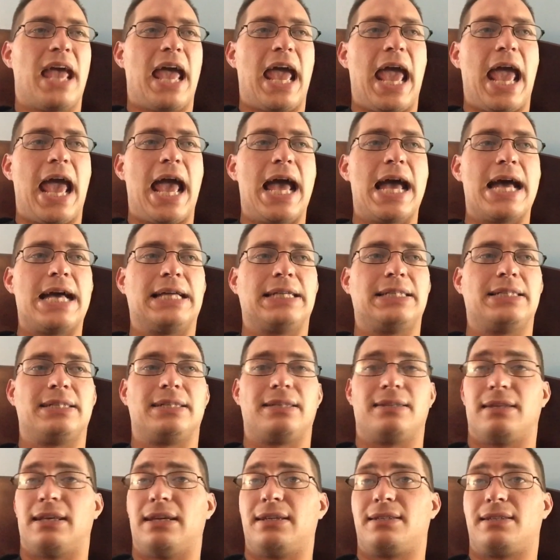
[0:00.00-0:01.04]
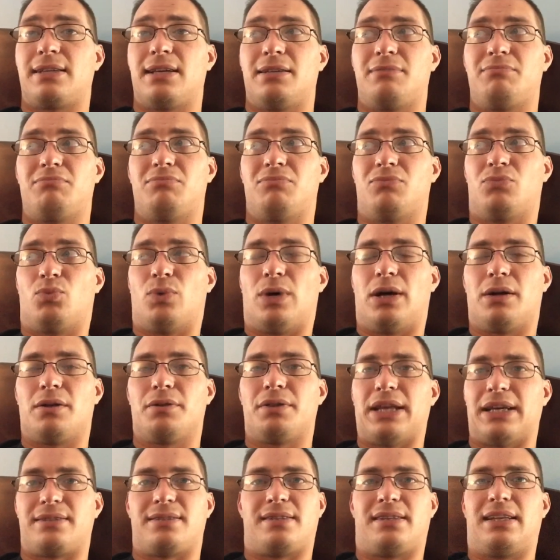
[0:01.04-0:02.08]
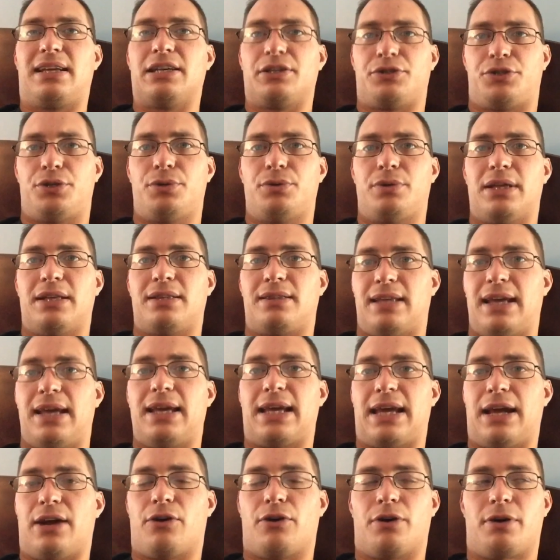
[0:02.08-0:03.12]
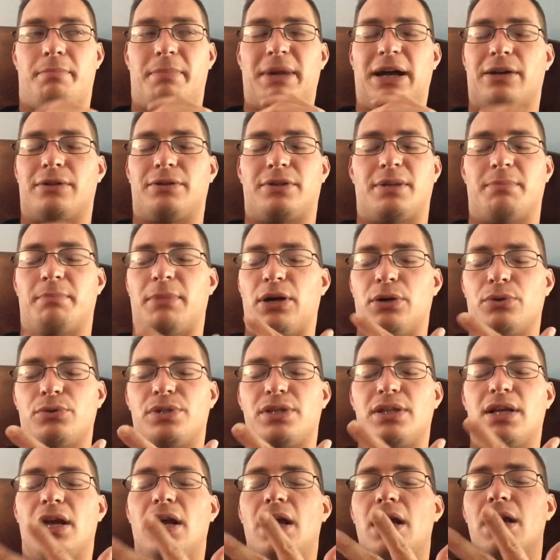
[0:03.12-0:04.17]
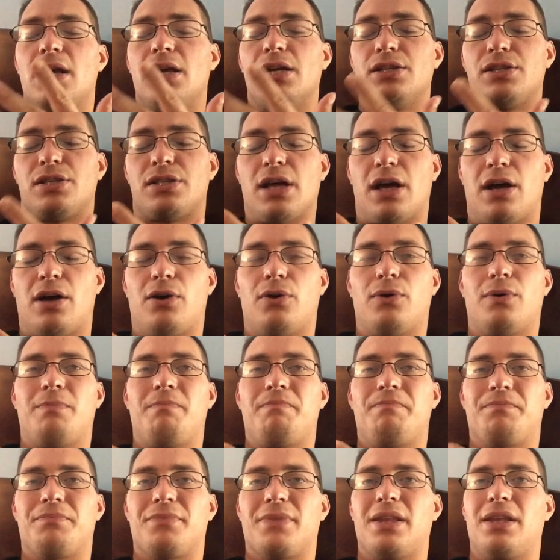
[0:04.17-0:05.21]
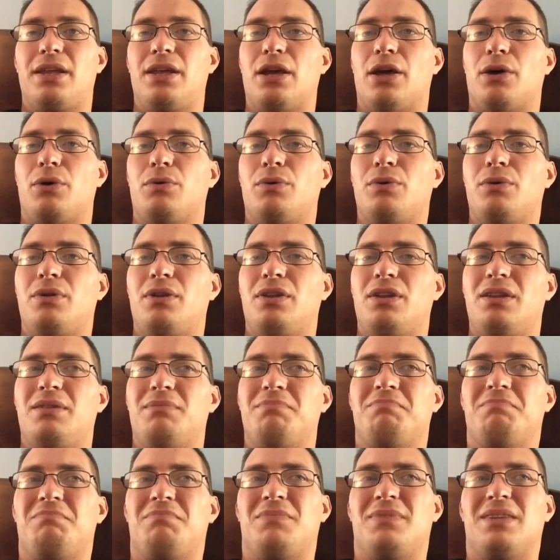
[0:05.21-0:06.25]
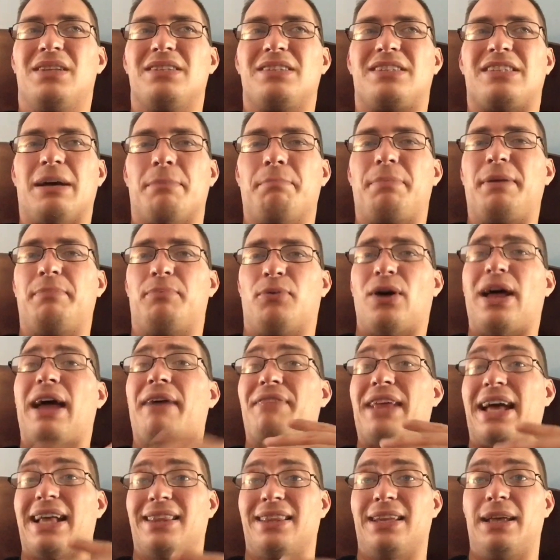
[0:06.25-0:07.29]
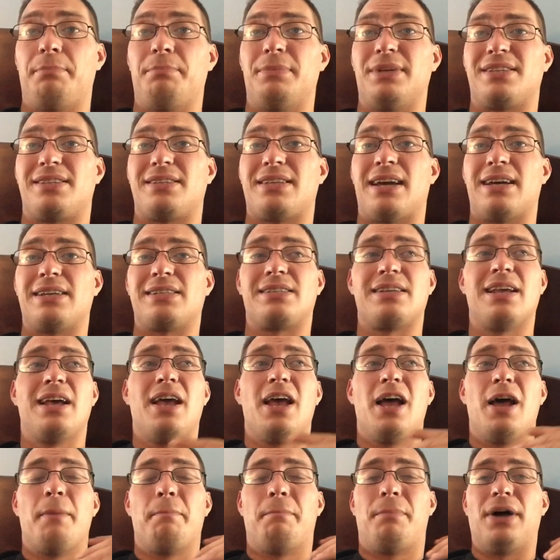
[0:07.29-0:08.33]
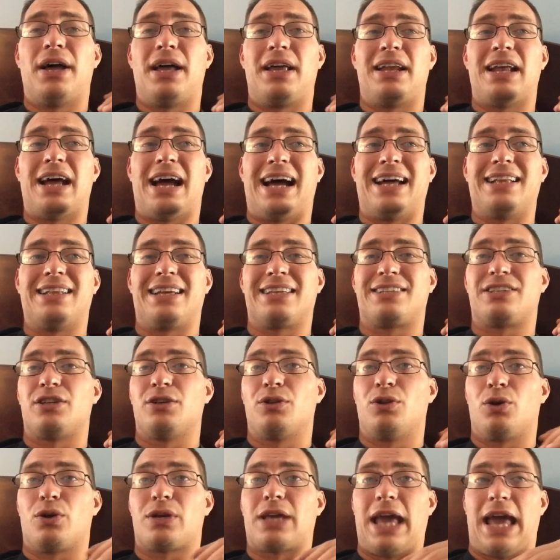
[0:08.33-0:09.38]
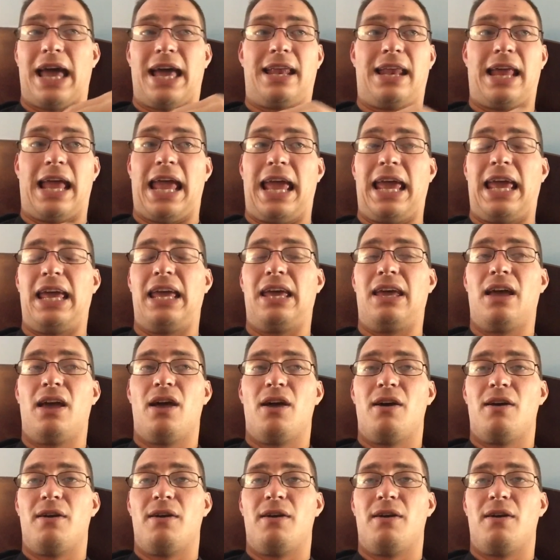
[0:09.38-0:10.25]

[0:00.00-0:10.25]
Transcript: And they said, well, that's the issue that they cared about the most. So, you know, some people have that litmus test, but I like to look at a